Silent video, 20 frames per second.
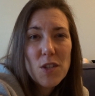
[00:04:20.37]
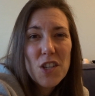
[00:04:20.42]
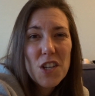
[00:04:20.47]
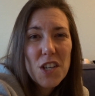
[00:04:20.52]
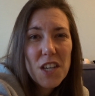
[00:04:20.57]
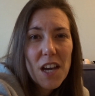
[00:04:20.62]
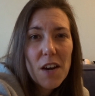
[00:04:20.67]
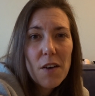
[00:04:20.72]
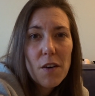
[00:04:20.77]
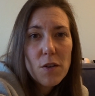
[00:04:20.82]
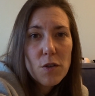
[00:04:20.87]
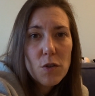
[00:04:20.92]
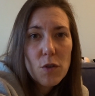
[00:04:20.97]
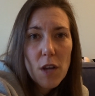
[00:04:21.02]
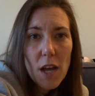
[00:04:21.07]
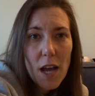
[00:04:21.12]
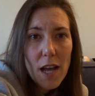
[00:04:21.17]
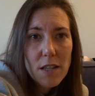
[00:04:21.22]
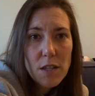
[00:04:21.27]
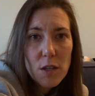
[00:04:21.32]
in your garage or
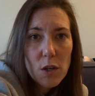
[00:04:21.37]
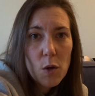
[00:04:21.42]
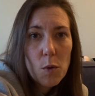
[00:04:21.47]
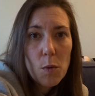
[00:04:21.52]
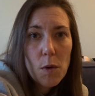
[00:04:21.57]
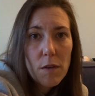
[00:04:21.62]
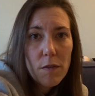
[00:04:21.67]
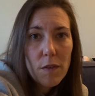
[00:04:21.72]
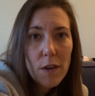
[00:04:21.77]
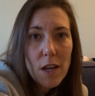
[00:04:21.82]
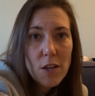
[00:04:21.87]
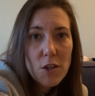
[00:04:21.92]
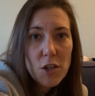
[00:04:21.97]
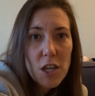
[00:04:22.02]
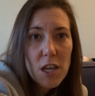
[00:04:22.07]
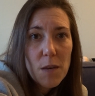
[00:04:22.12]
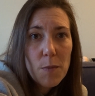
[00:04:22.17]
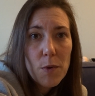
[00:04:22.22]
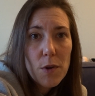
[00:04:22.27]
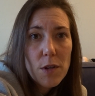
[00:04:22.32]
your attic or wherever it is you
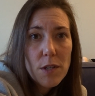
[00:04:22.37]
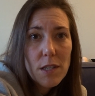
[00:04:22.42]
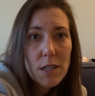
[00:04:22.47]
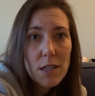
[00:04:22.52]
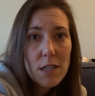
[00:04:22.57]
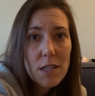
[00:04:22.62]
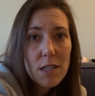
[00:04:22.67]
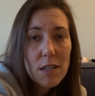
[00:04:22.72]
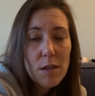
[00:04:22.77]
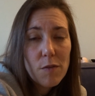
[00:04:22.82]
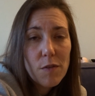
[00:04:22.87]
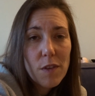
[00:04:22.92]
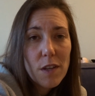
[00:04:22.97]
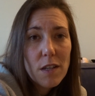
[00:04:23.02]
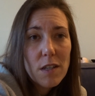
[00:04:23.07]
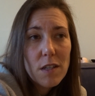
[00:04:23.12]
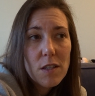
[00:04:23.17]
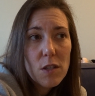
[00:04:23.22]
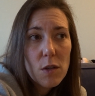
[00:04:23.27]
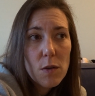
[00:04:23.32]
keep all your Disney stuff
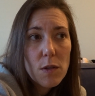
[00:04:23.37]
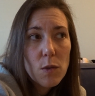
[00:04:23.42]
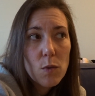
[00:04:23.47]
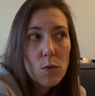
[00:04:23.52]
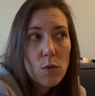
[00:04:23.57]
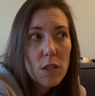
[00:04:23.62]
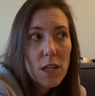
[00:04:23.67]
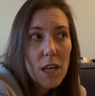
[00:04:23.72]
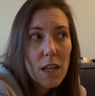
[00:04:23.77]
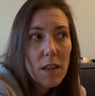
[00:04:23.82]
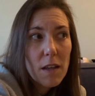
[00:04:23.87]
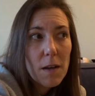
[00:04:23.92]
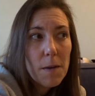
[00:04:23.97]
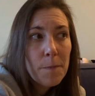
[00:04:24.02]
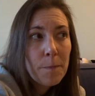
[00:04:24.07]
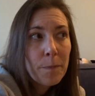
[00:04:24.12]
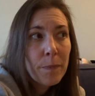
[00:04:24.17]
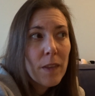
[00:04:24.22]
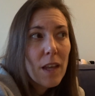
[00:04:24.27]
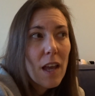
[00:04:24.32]
in, so it's all together.
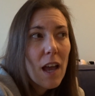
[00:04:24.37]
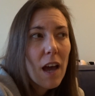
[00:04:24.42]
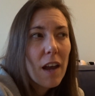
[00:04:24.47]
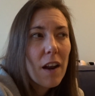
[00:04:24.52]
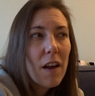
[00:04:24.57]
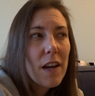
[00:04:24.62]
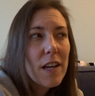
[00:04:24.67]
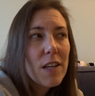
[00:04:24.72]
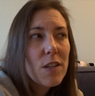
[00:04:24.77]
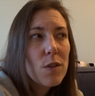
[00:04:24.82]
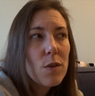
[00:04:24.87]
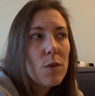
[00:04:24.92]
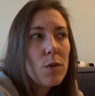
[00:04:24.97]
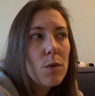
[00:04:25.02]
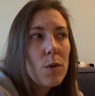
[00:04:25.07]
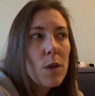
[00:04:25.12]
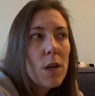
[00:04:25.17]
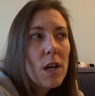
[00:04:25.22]
And I do